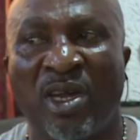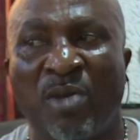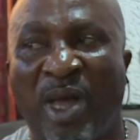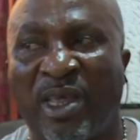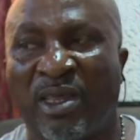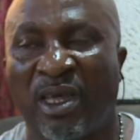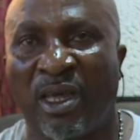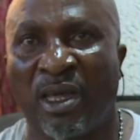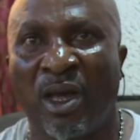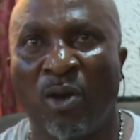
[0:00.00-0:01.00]
The
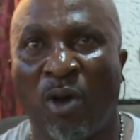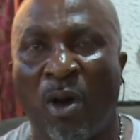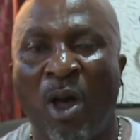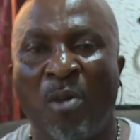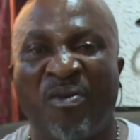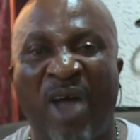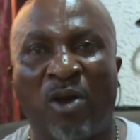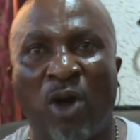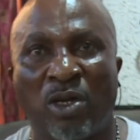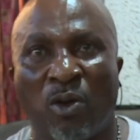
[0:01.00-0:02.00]
emergency, well, before I
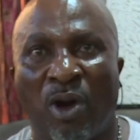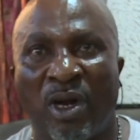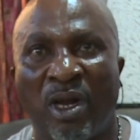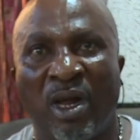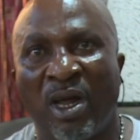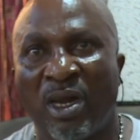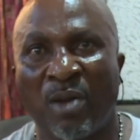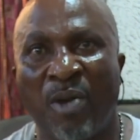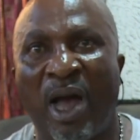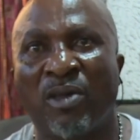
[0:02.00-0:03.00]
got to worry,
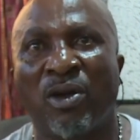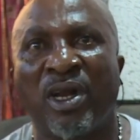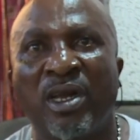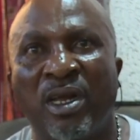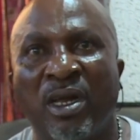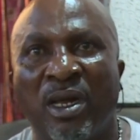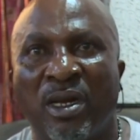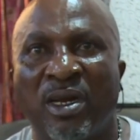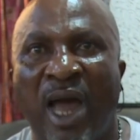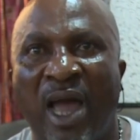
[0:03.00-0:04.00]
the bar had already
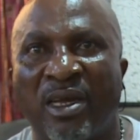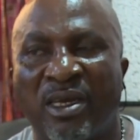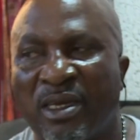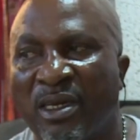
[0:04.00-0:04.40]
died.